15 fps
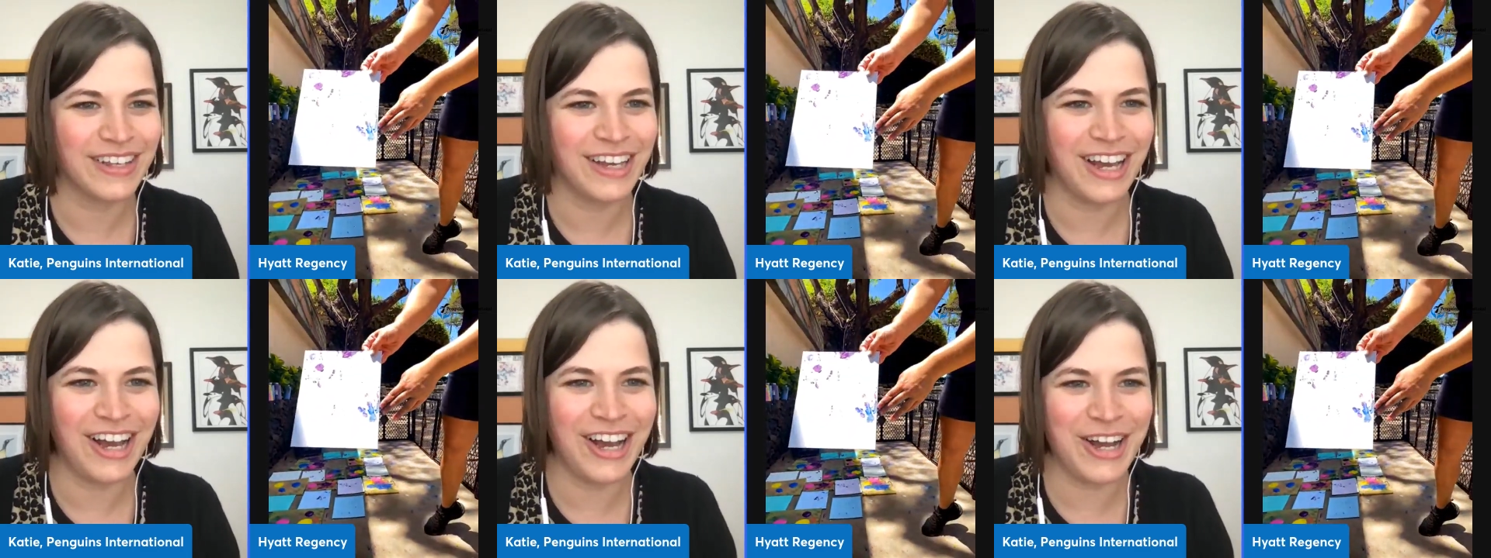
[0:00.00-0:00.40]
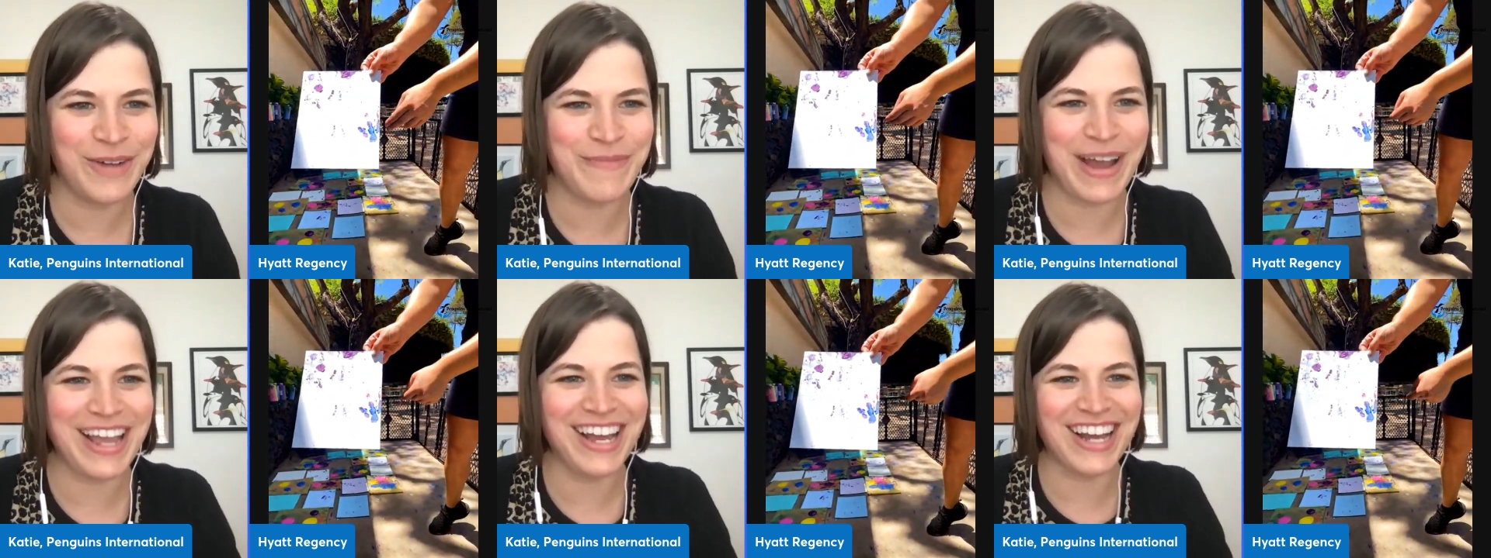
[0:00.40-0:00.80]
Oh
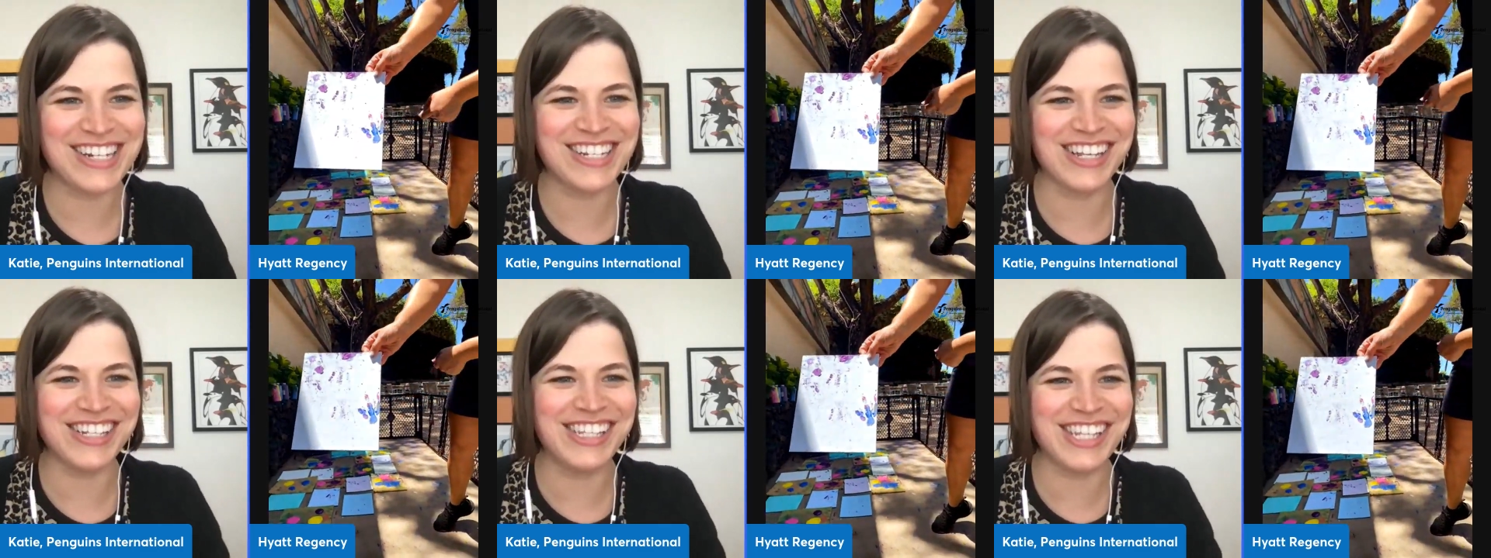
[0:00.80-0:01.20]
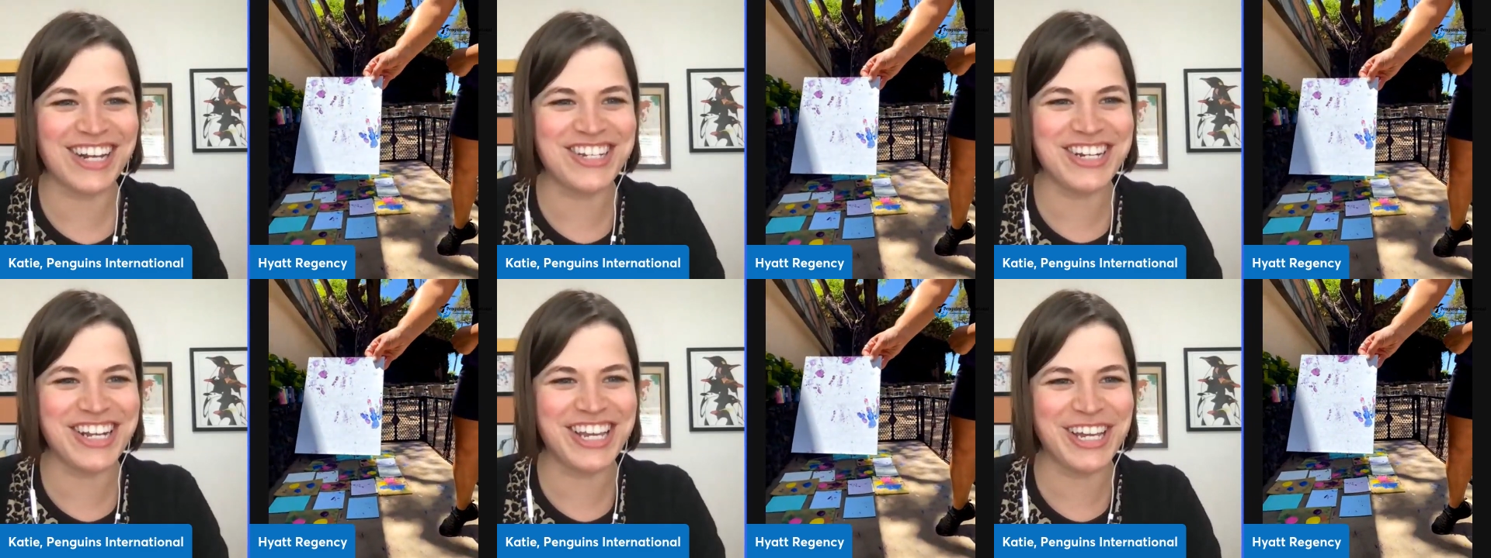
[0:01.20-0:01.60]
my gosh, that's
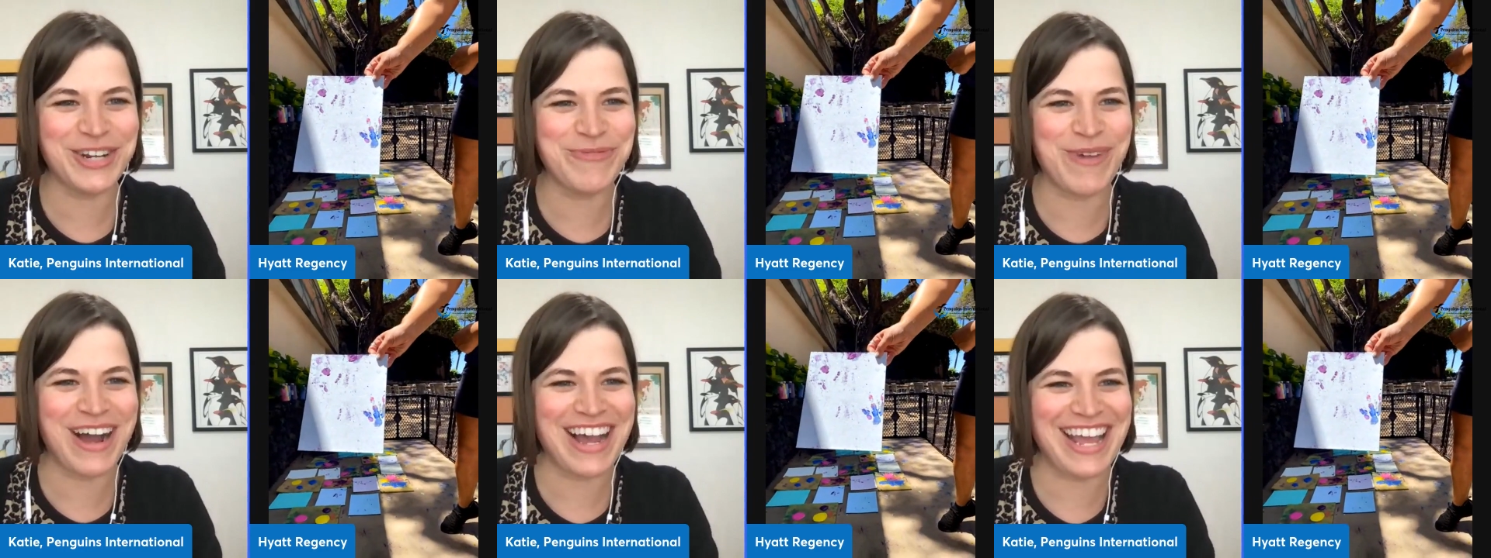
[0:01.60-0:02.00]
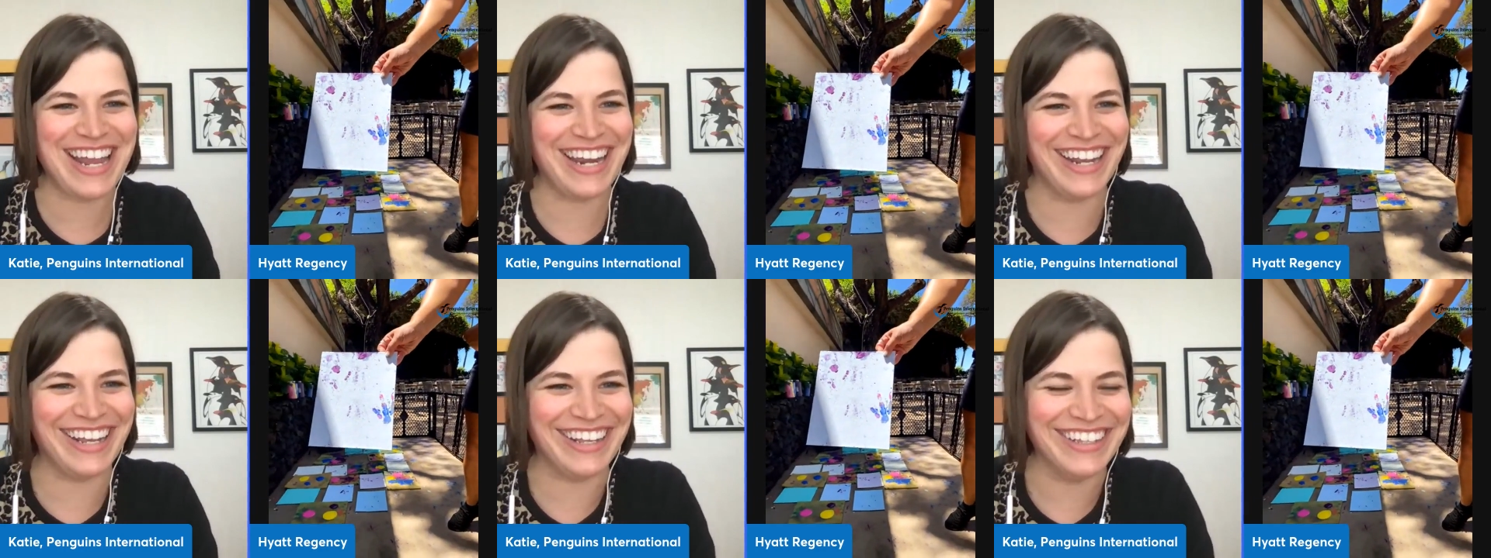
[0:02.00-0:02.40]
such a good
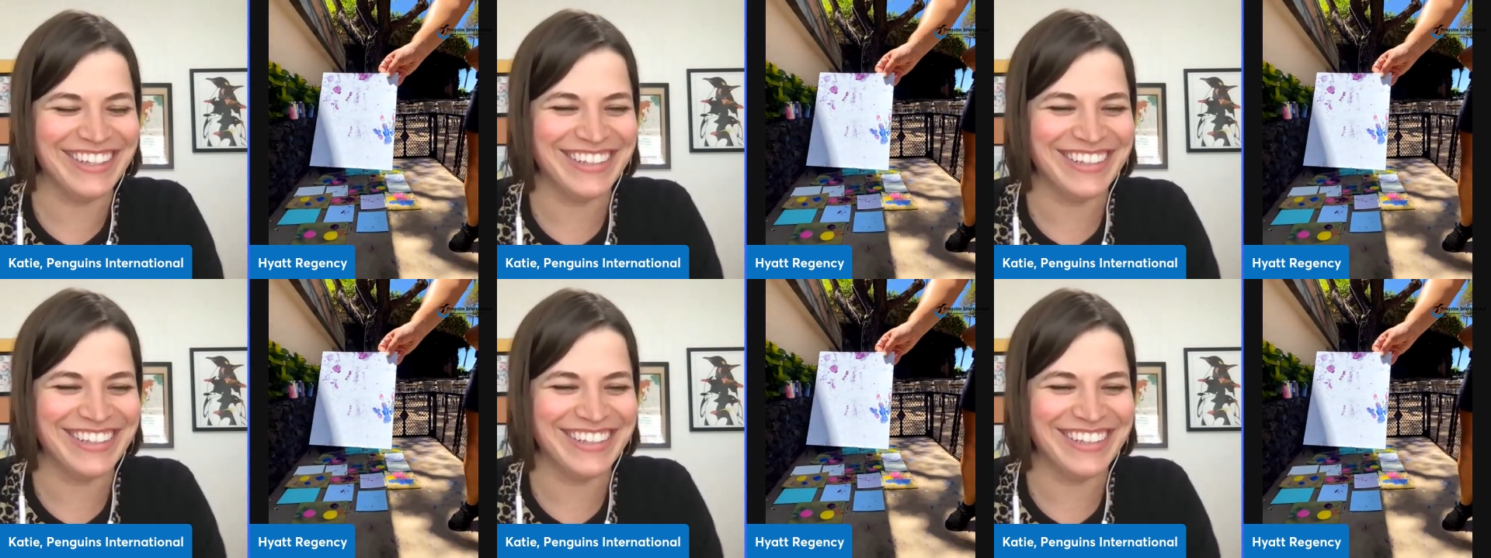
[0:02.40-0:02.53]
one.